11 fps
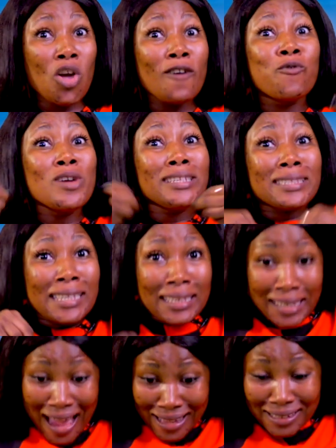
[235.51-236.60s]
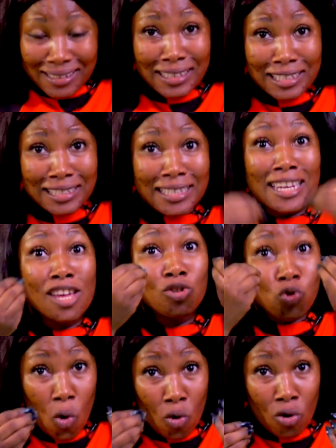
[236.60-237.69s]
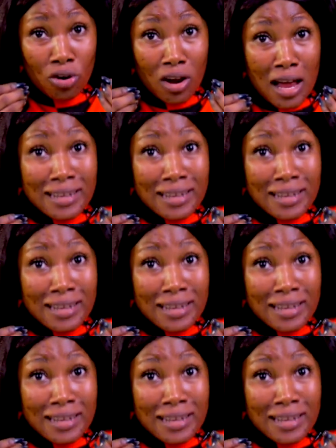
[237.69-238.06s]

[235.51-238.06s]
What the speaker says: if we sit down, still a joke.